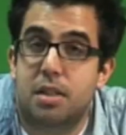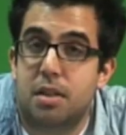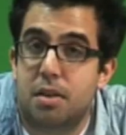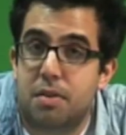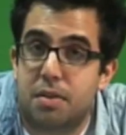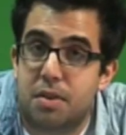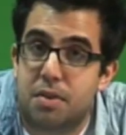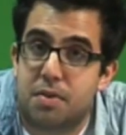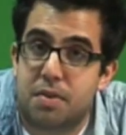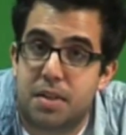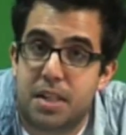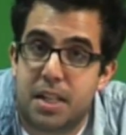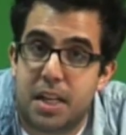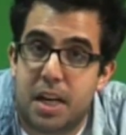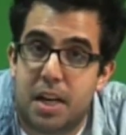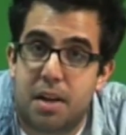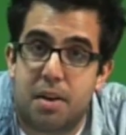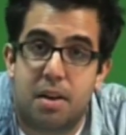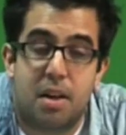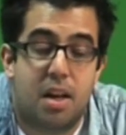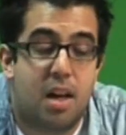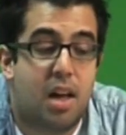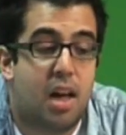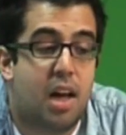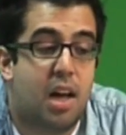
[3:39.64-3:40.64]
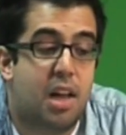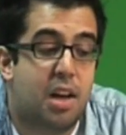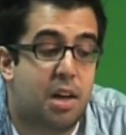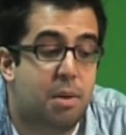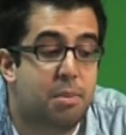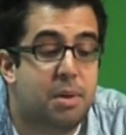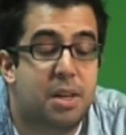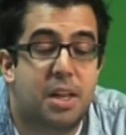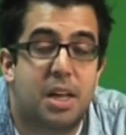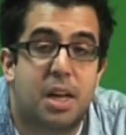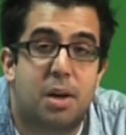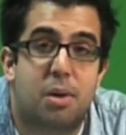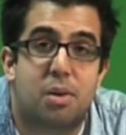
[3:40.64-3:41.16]
2 of this video, and I'm
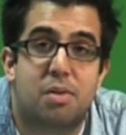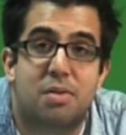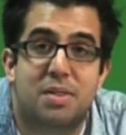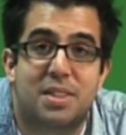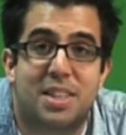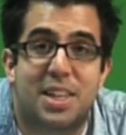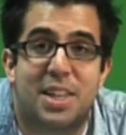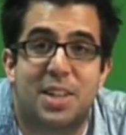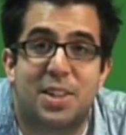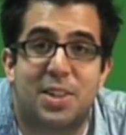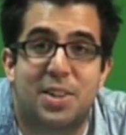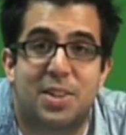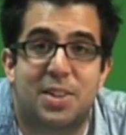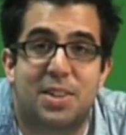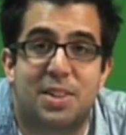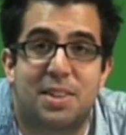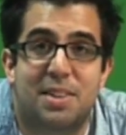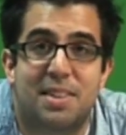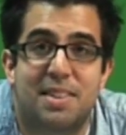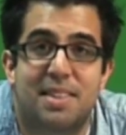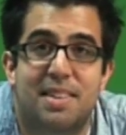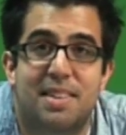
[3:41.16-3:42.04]
going to go off and turn it on.